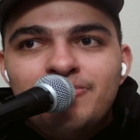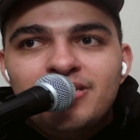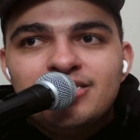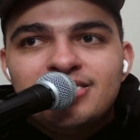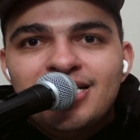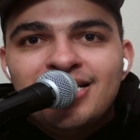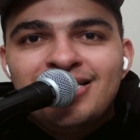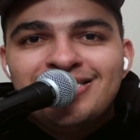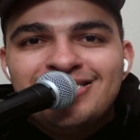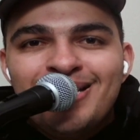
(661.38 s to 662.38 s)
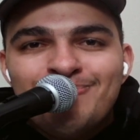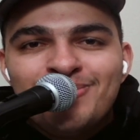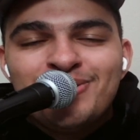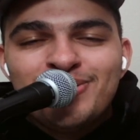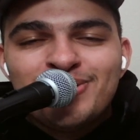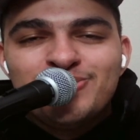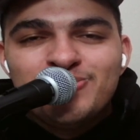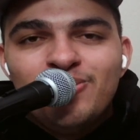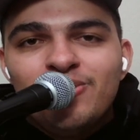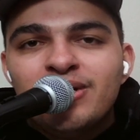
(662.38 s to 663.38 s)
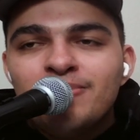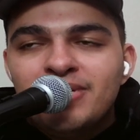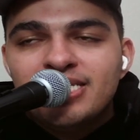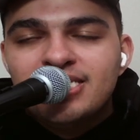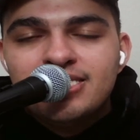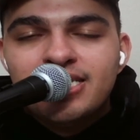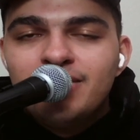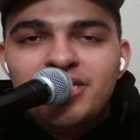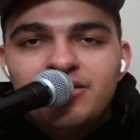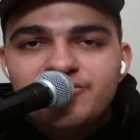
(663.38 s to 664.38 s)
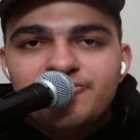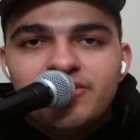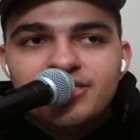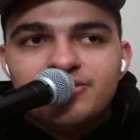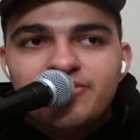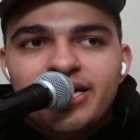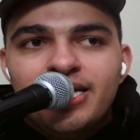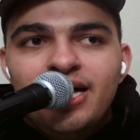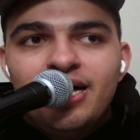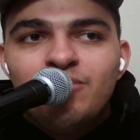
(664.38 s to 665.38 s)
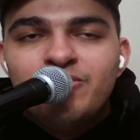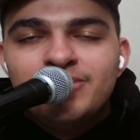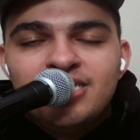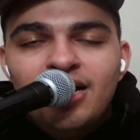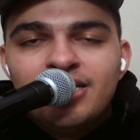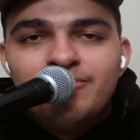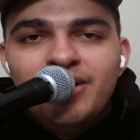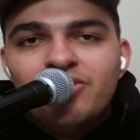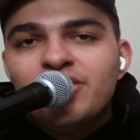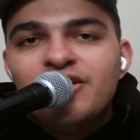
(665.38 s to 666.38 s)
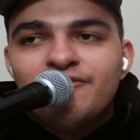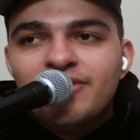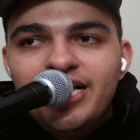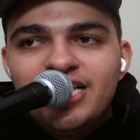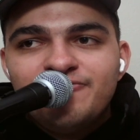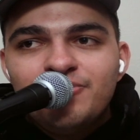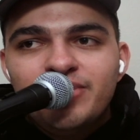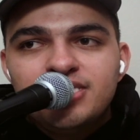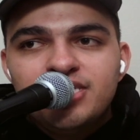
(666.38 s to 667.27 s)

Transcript: his uh, his temper under control because he's going to be huge for us, right? Uh, we've been talking about for the last few weeks here,